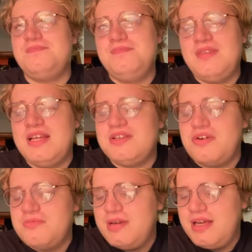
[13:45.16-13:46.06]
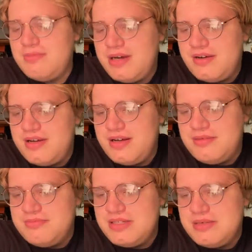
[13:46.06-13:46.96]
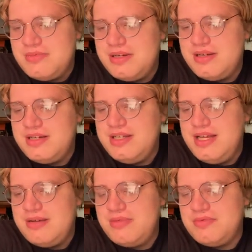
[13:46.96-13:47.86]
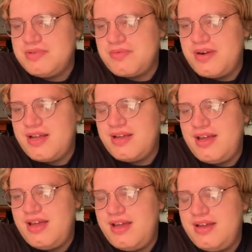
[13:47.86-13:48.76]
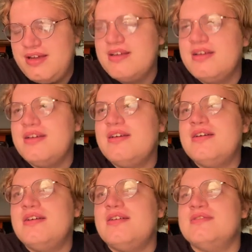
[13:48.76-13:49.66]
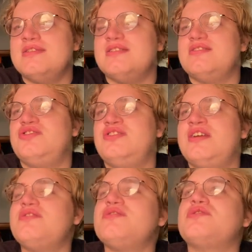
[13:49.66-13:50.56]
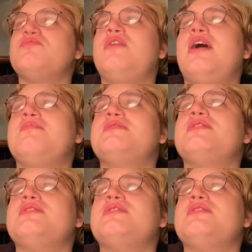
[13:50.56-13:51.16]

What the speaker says: he told me about someone, a DM, that was running a gender-swapped